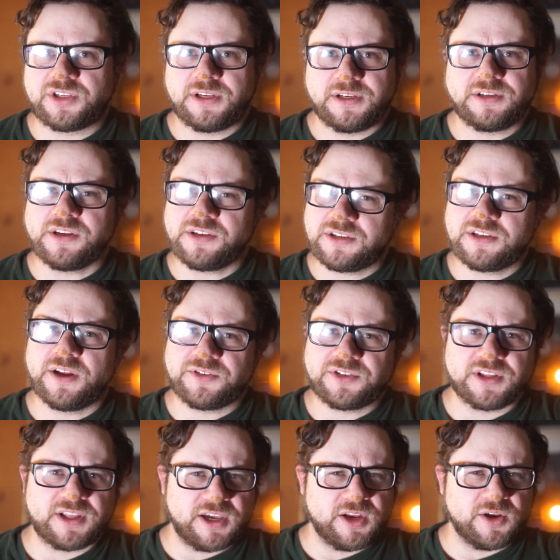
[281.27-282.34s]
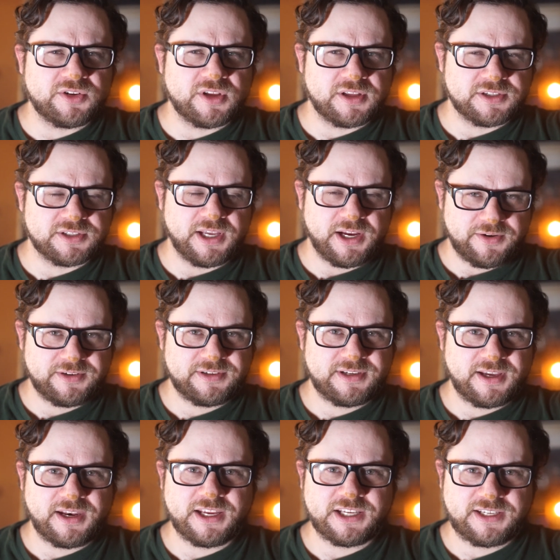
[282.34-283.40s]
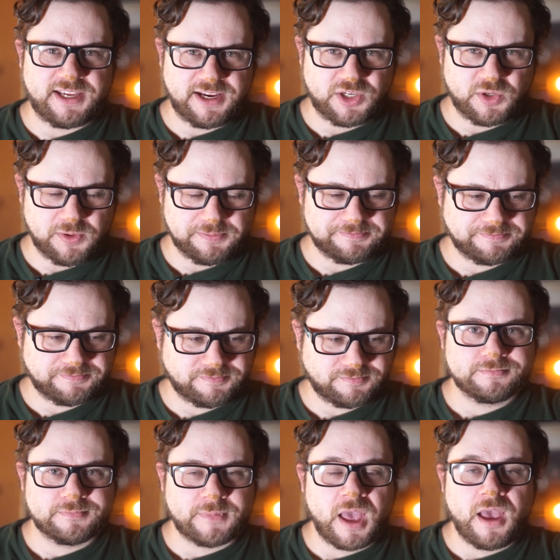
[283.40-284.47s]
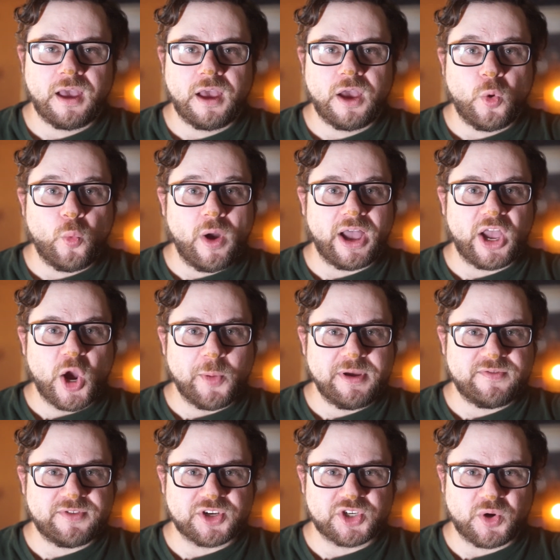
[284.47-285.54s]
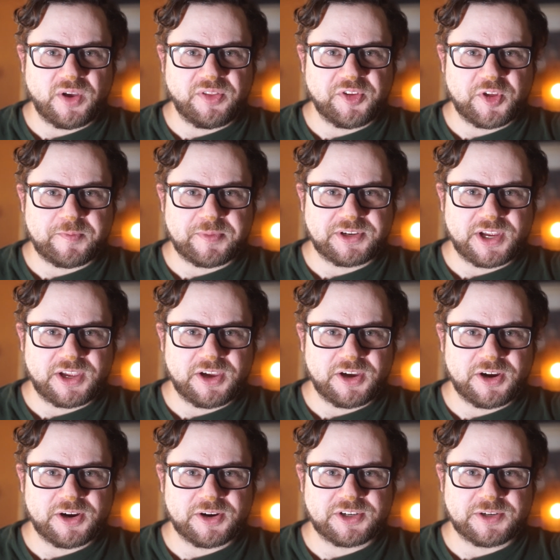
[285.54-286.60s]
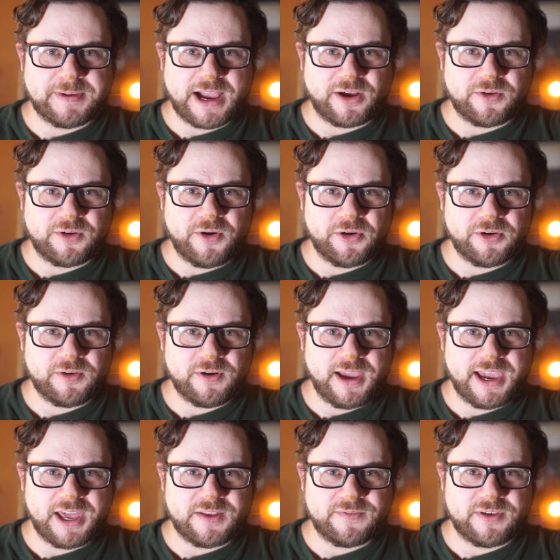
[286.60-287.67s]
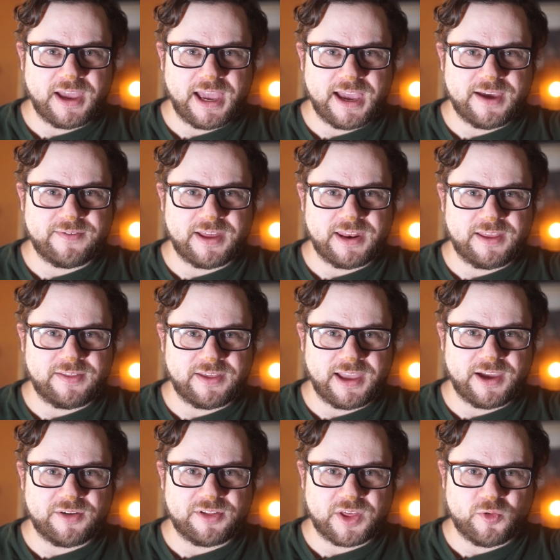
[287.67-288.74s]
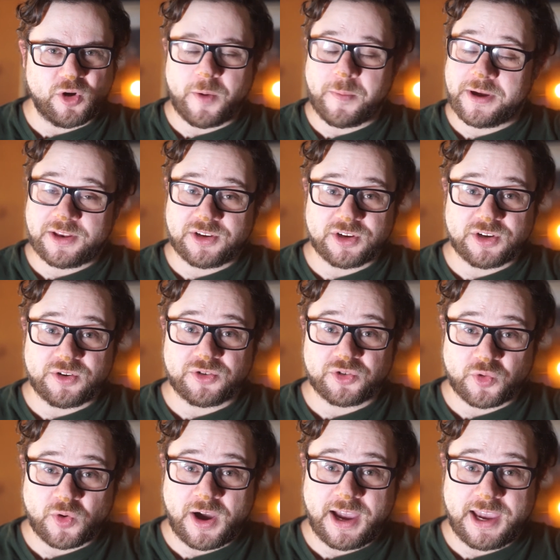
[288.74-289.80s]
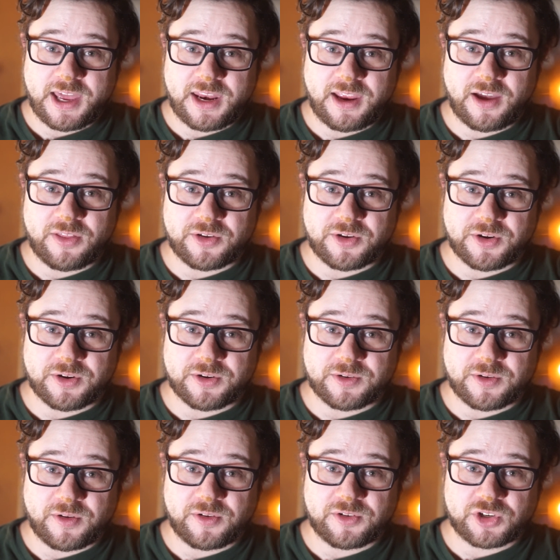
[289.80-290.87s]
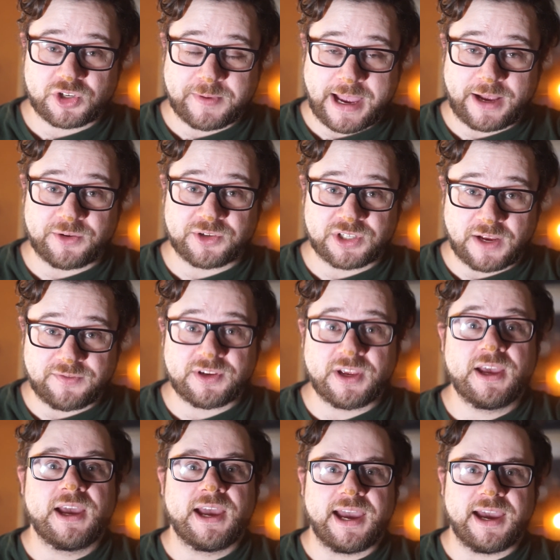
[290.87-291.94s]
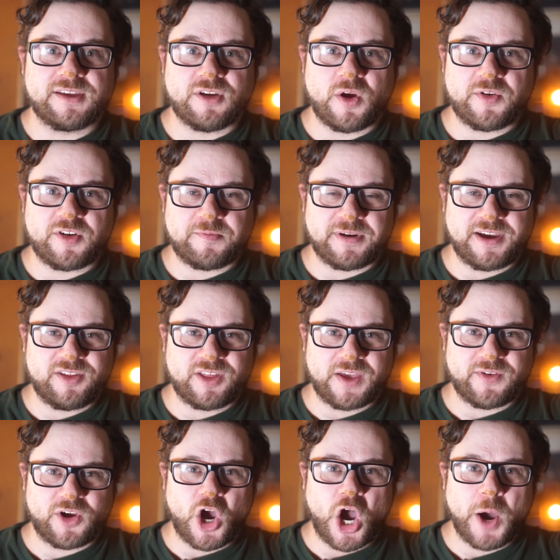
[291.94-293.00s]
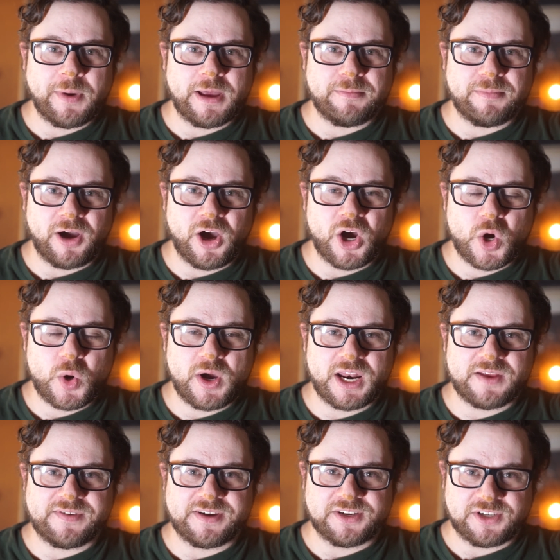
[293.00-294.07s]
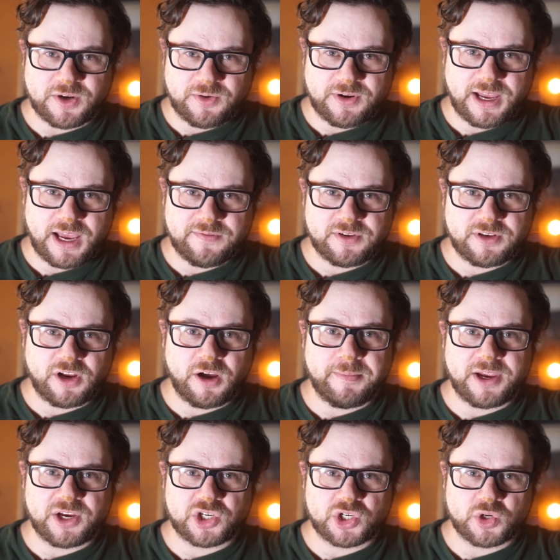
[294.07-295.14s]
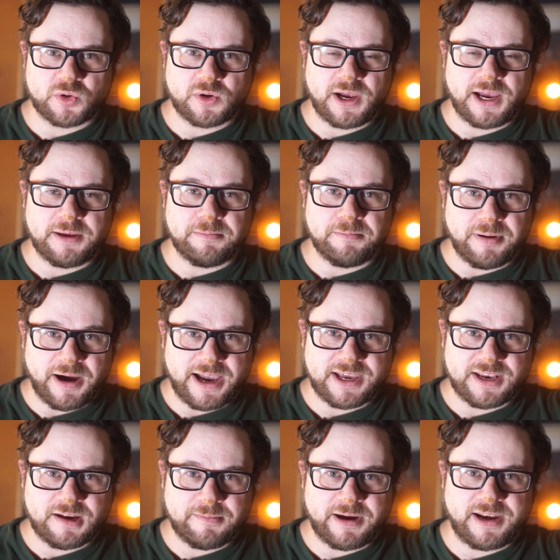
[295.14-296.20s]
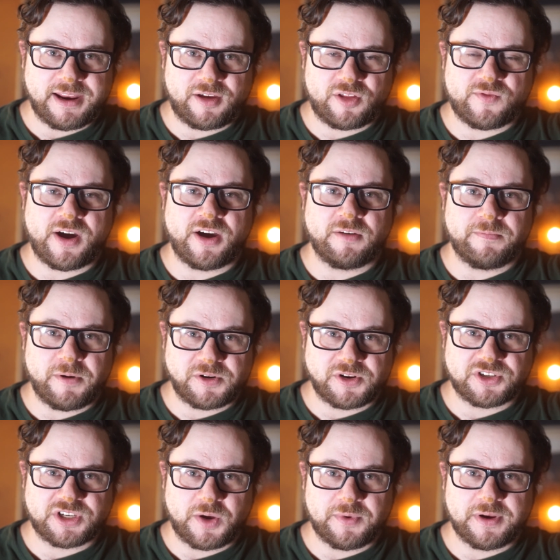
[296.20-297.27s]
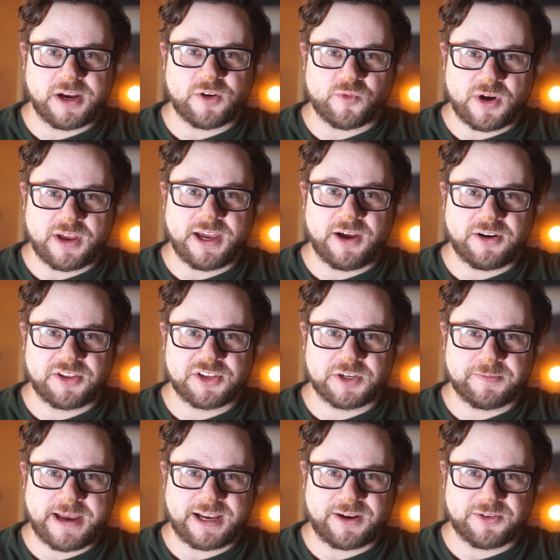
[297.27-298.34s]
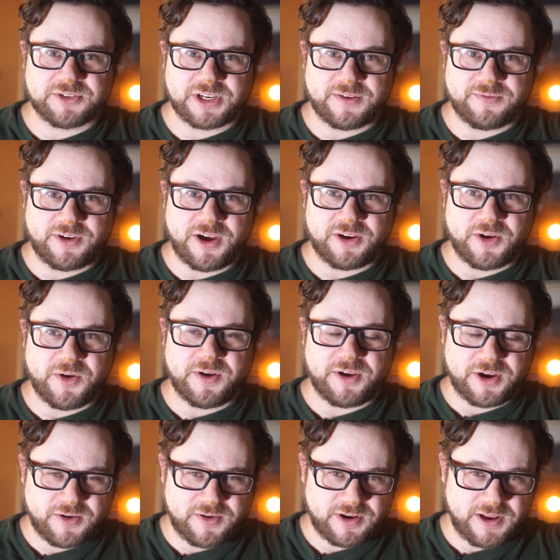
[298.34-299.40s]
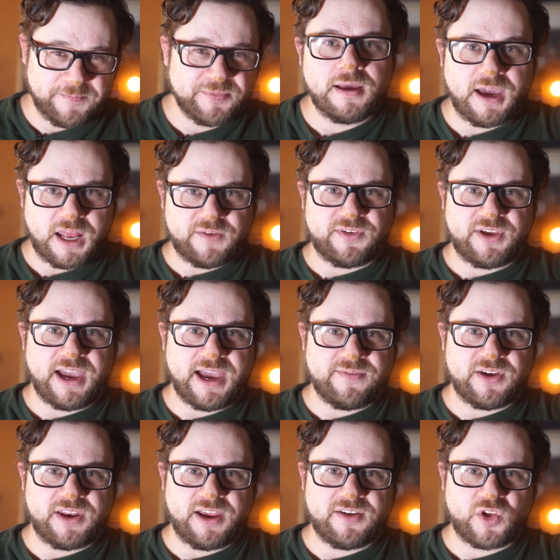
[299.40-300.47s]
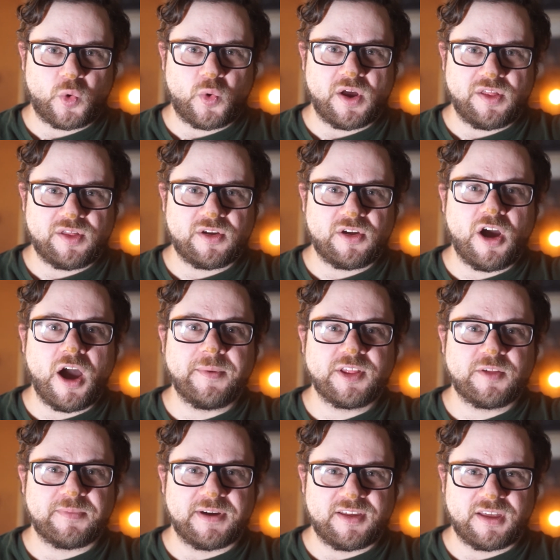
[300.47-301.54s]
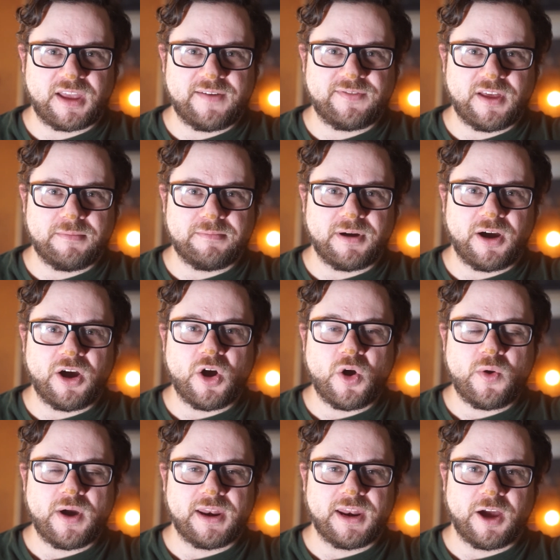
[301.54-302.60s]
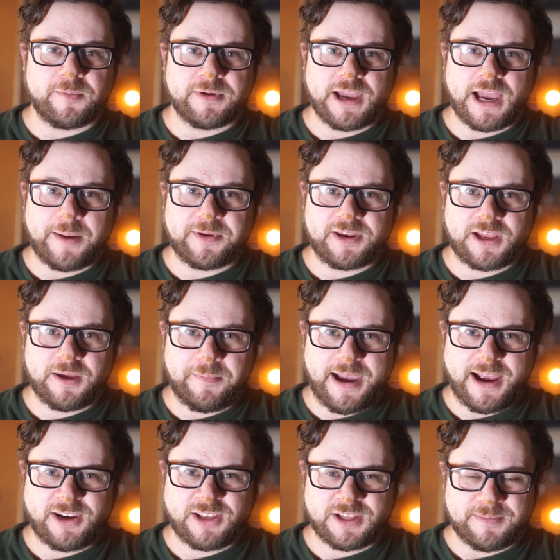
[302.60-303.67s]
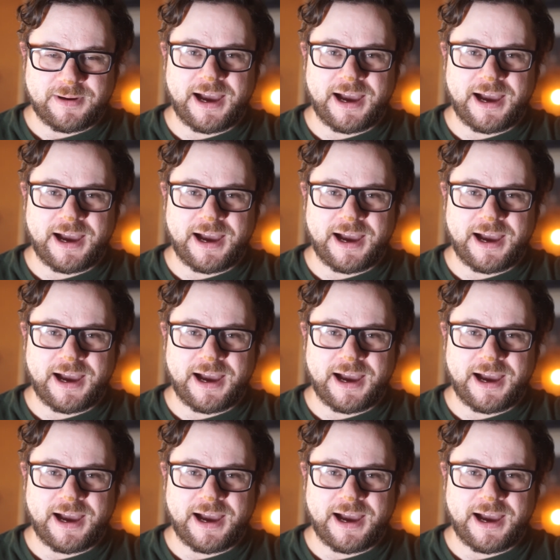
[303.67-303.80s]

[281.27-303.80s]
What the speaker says: It's just, so that you know something's there. It's got a nice kick to it. Well, I hope you've enjoyed this particular tobacco corner, and if you have anything else you want me to try, any other tobacco snuffs. As always, please leave a comment below, and if I don't have it, I'll make sure I buy it in my next round of purchasing when I run out of the tobaccos that I've got going currently. And if you have any other questions or comments, please leave them below, and I'll be happy to get back to them.